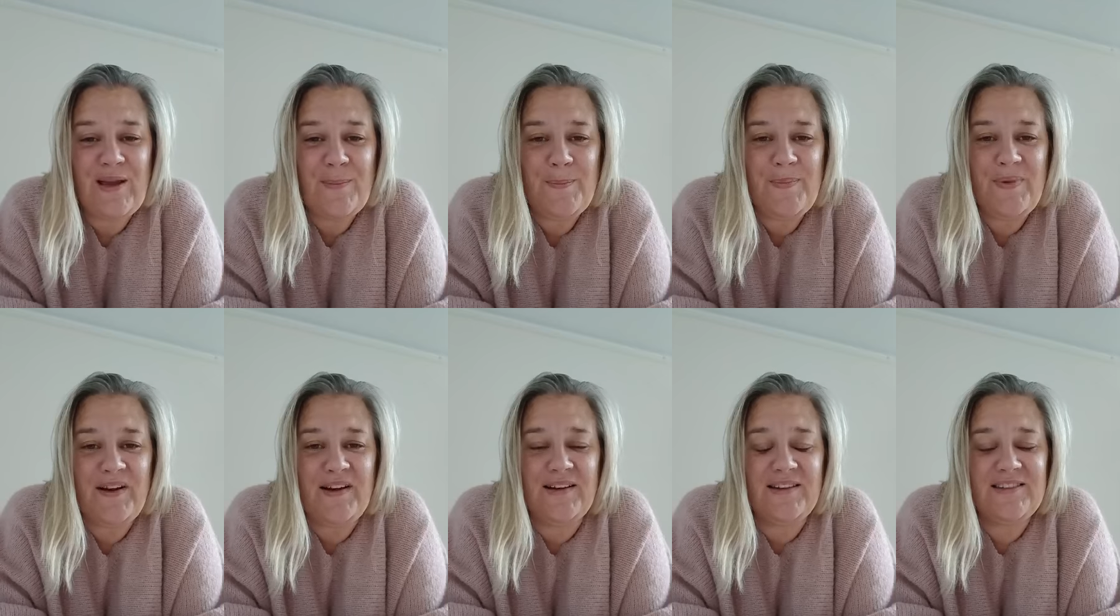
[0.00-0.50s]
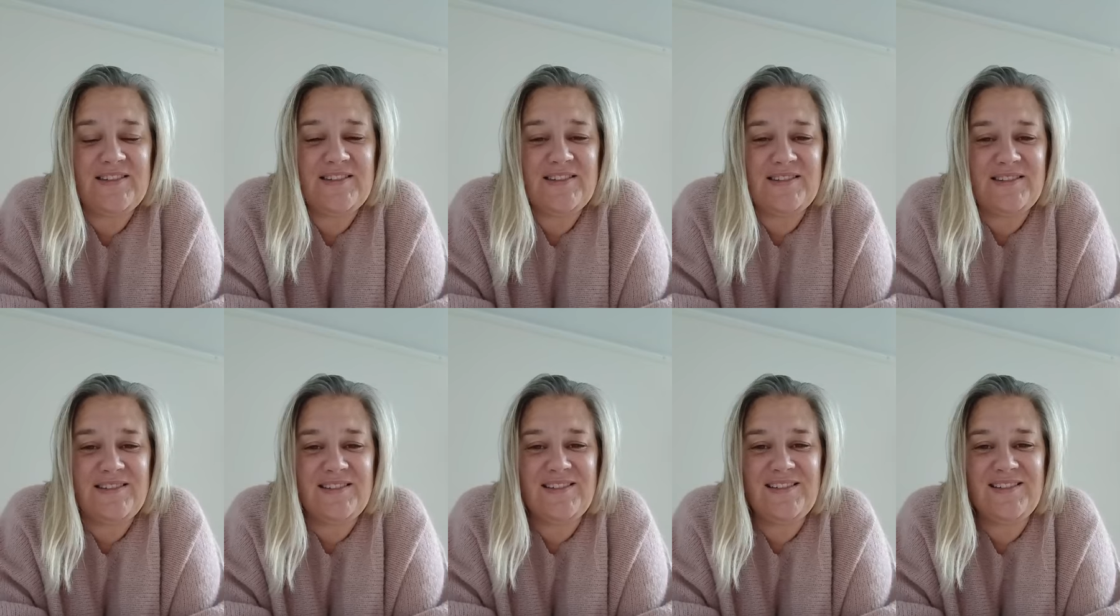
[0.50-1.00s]
but
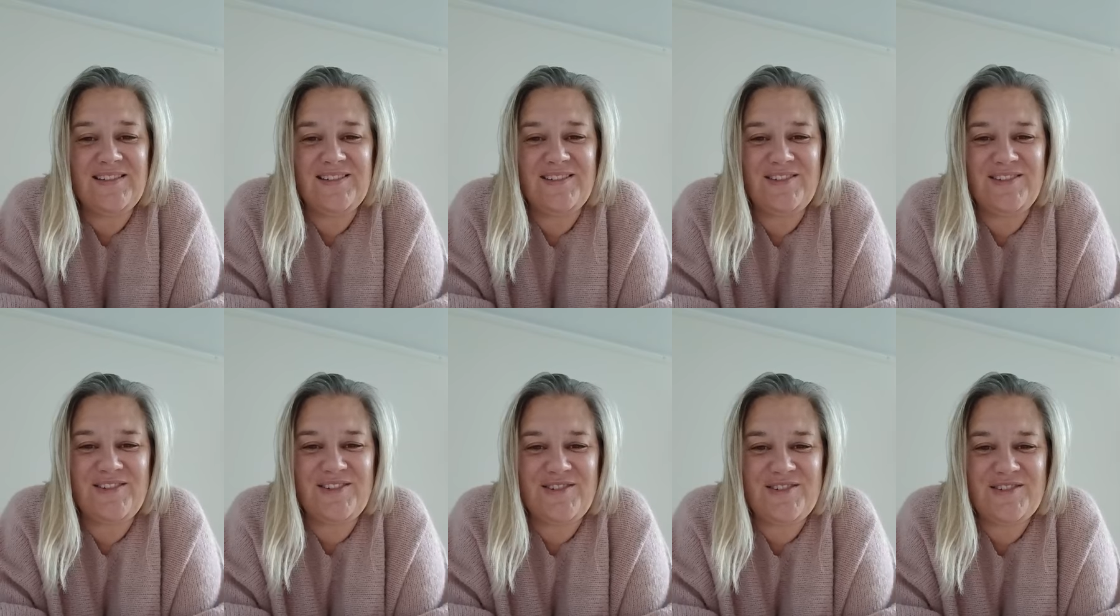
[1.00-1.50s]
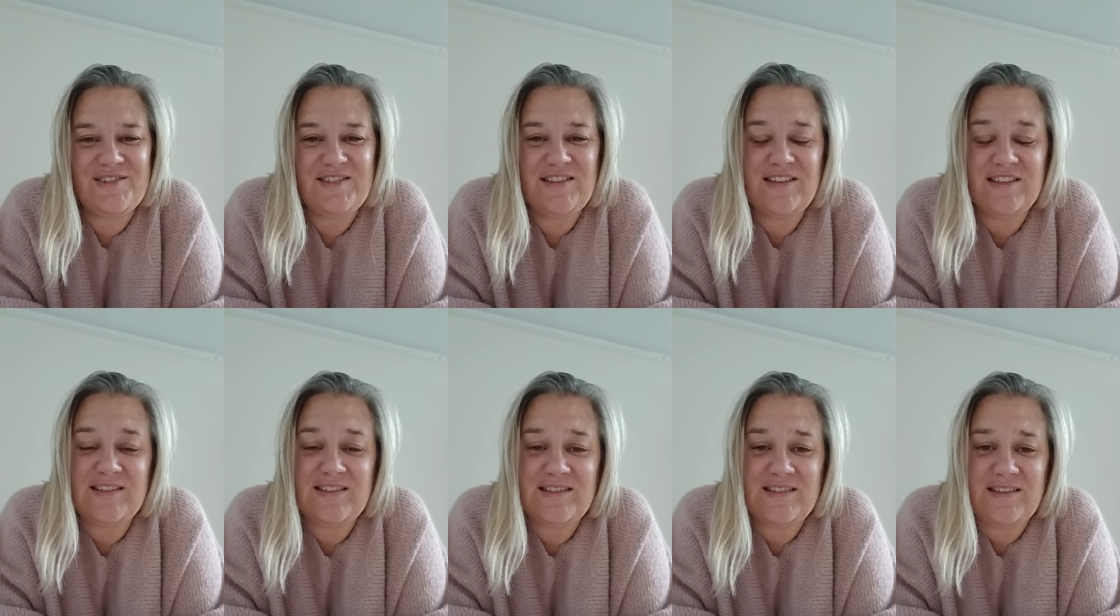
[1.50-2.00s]
God is
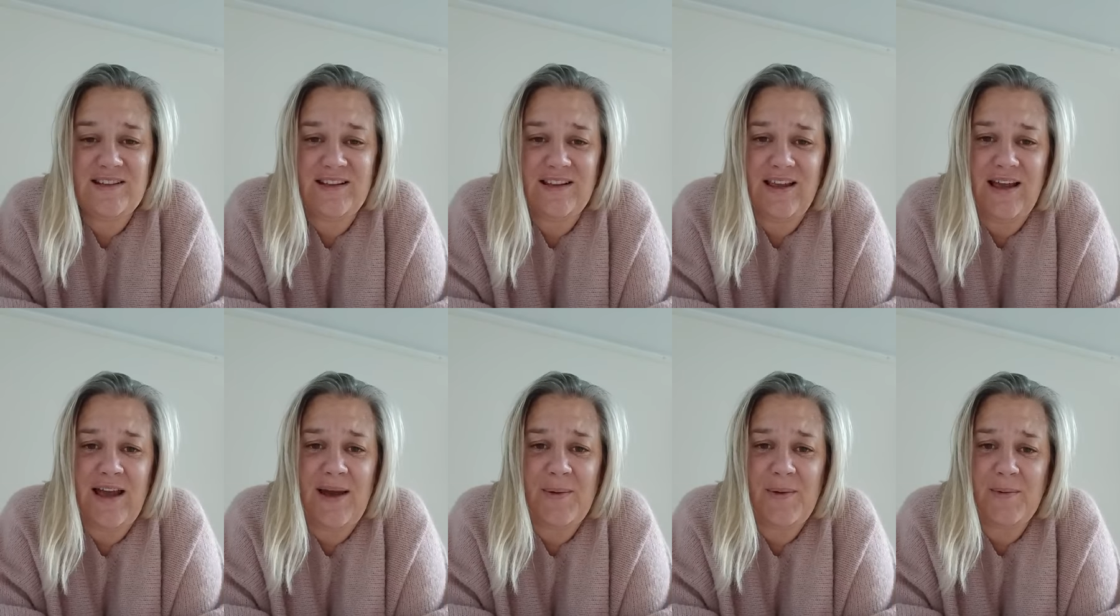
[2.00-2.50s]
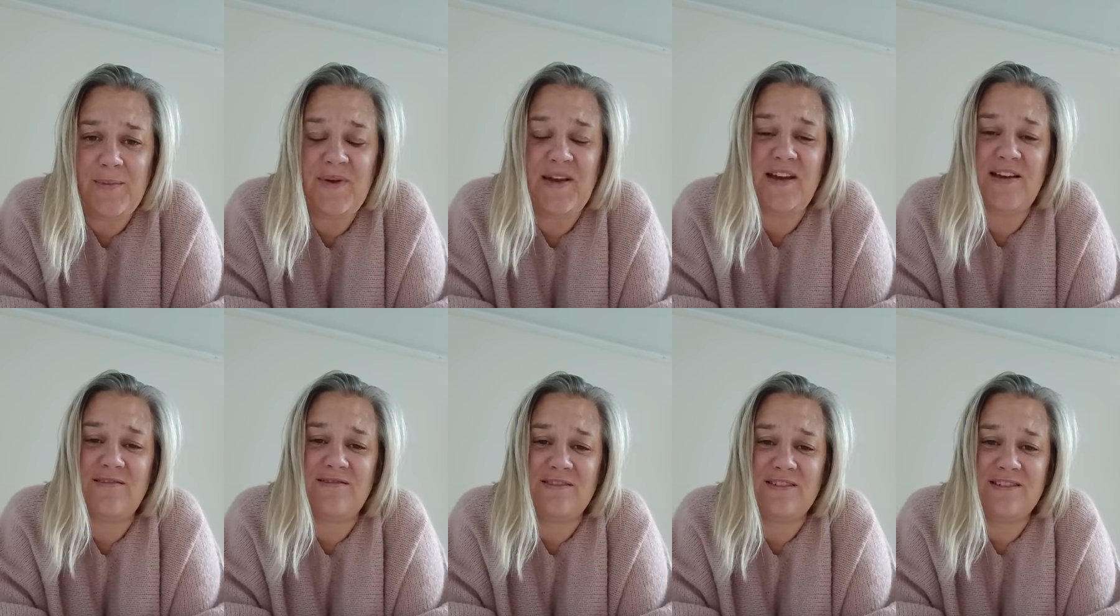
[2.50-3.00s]
still our
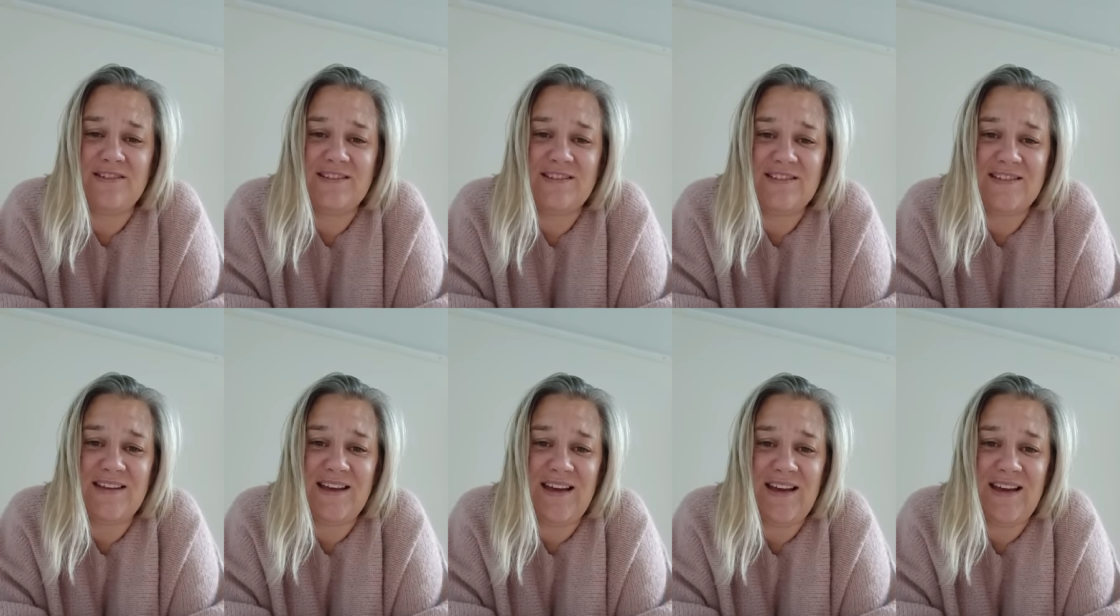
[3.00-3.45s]
parent,